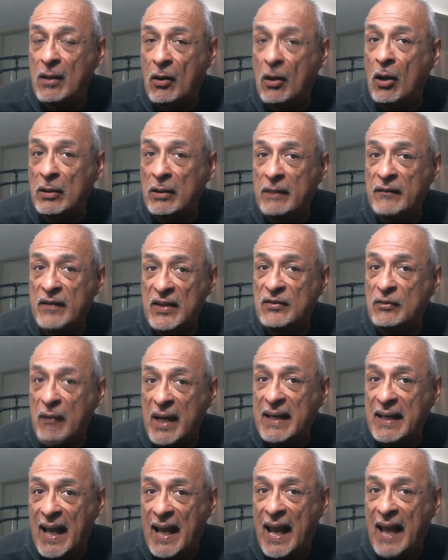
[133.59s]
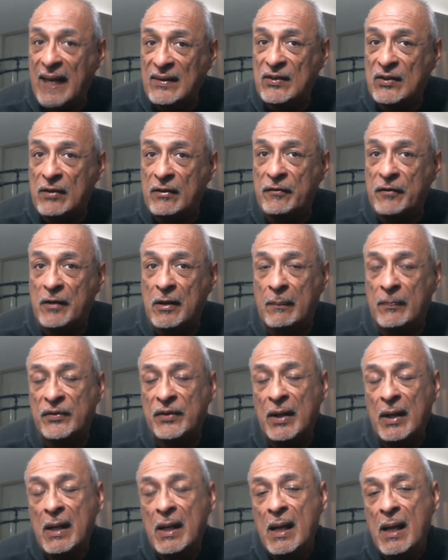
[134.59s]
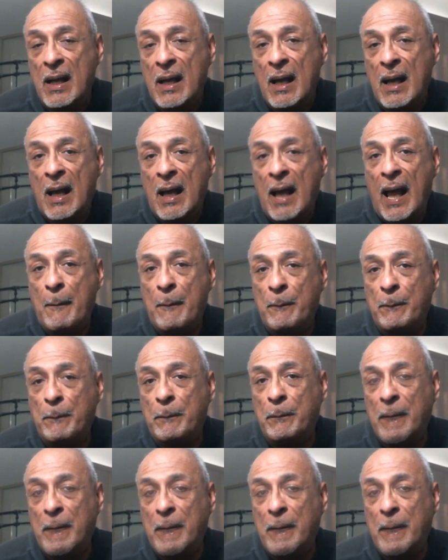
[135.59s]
you know all of these great gangster films. Yeah.